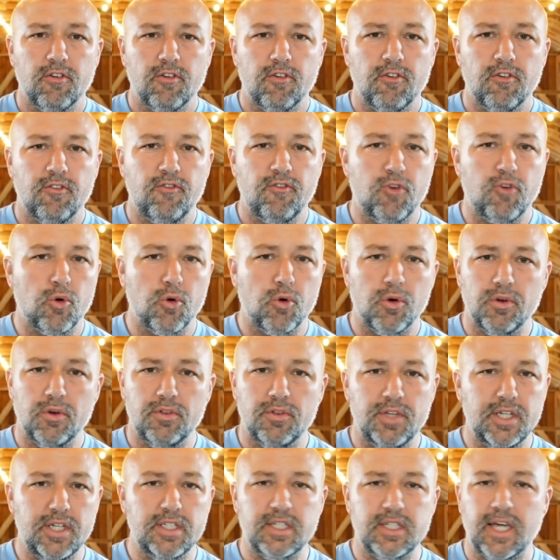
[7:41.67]
for
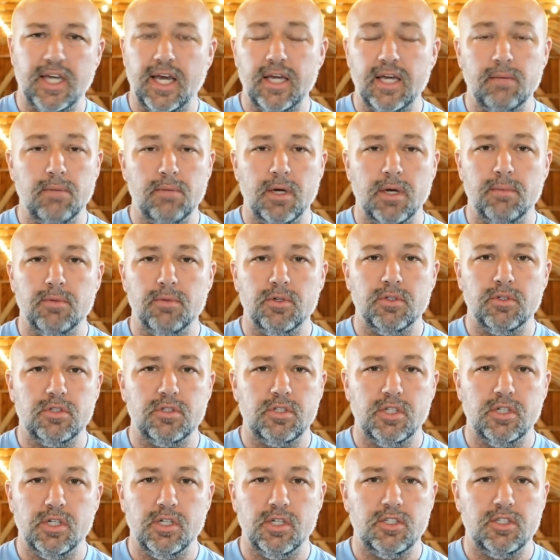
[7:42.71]
these gang members
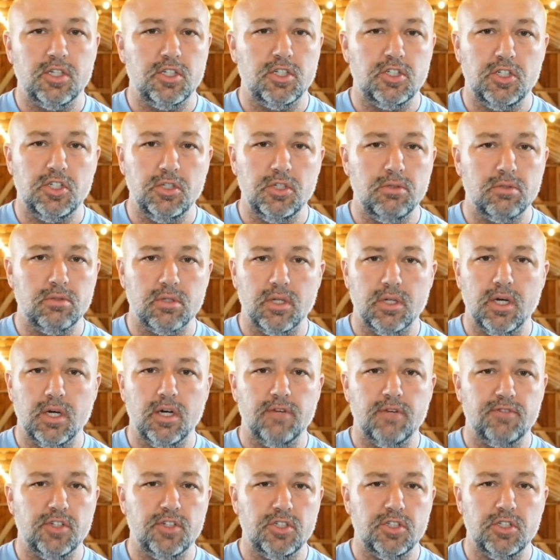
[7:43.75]
to choose
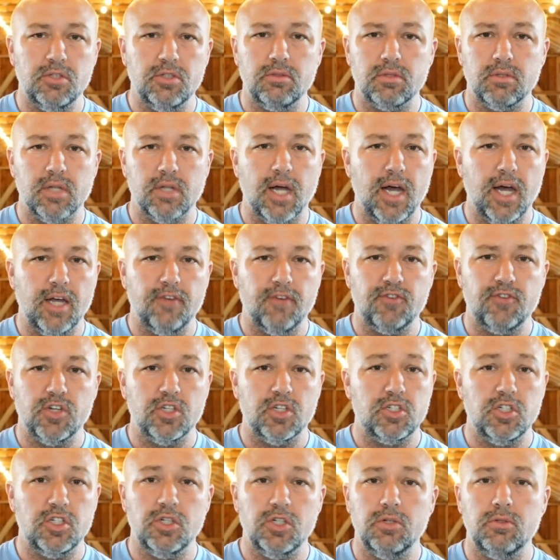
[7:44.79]
love, to choose life, to
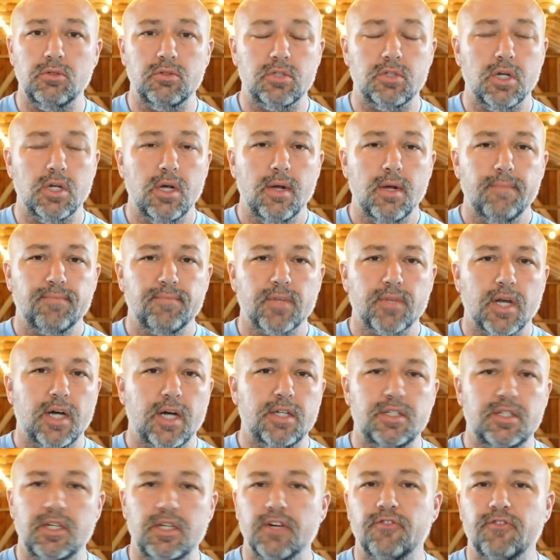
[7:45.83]
choose a
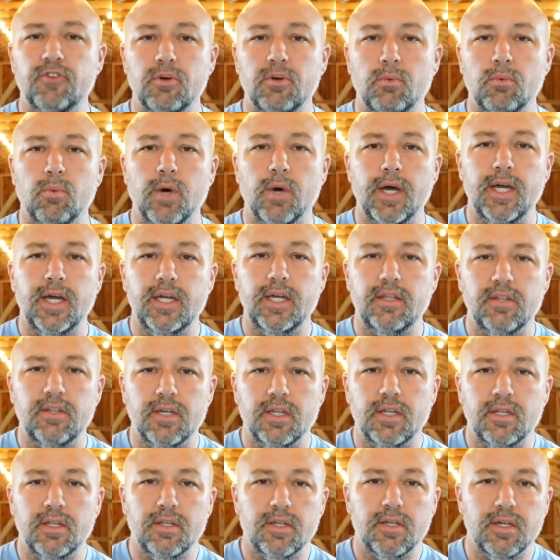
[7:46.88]
different way
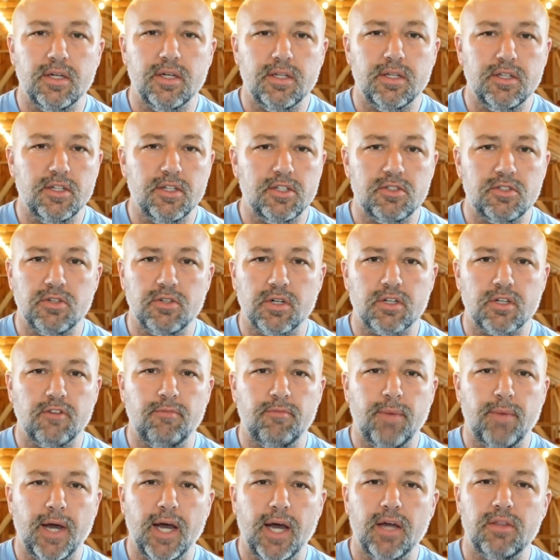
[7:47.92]
than the destructive
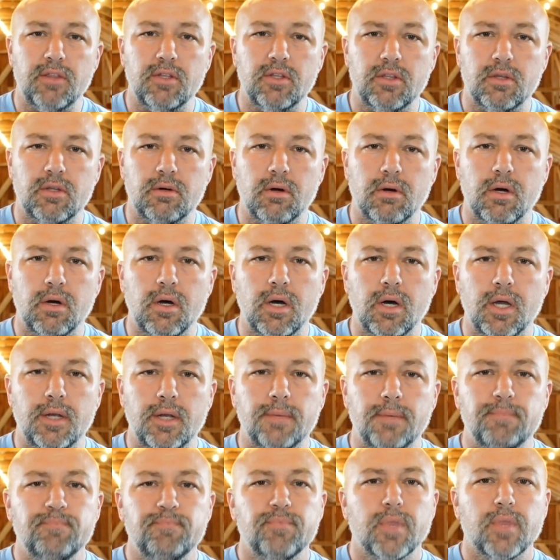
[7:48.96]
path that they're
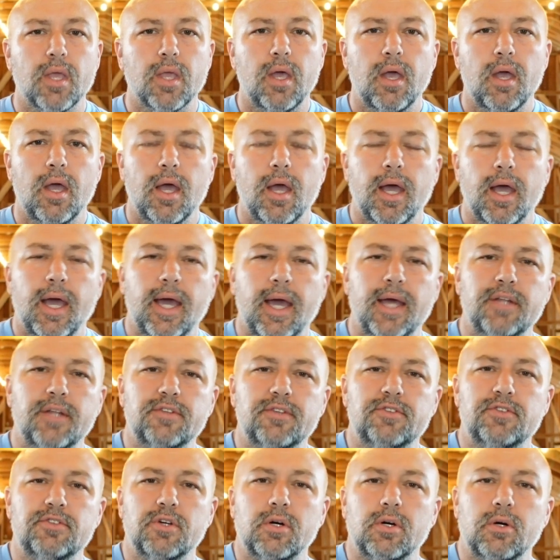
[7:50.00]
on. And
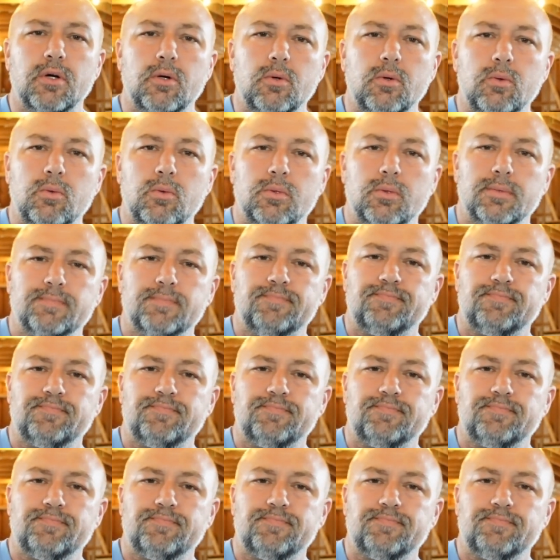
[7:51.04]
so